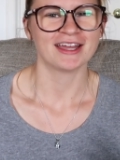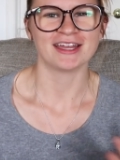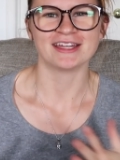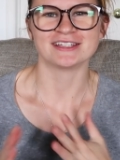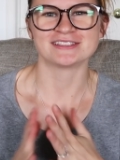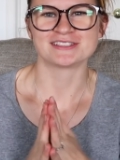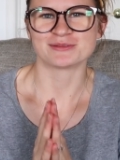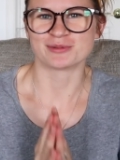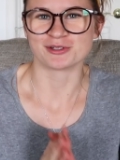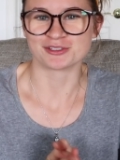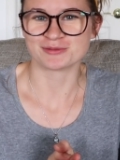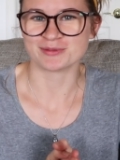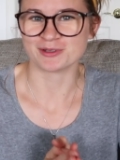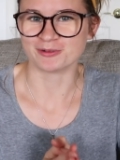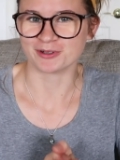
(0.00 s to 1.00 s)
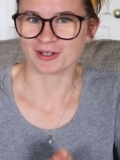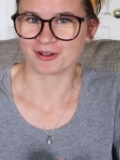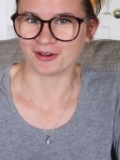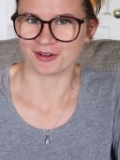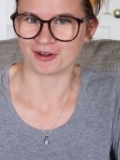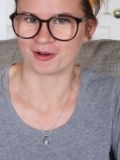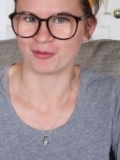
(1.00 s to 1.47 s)
It's supposed to be going
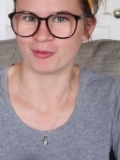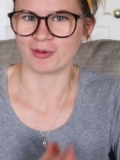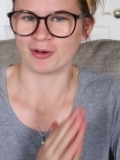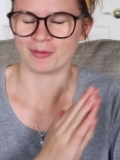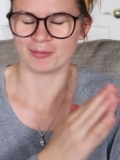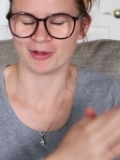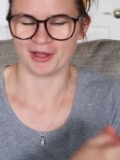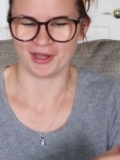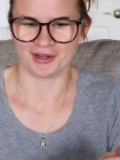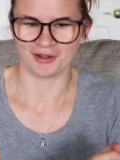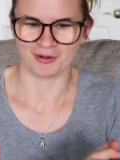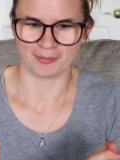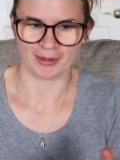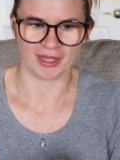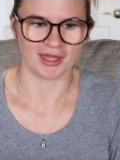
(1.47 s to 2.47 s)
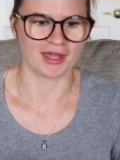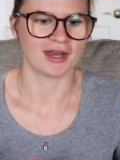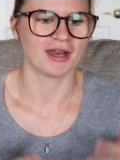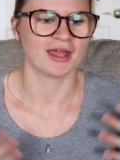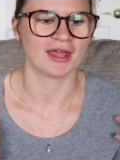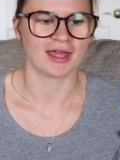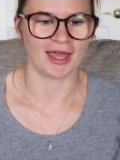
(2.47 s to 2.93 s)
on our wall behind our bed.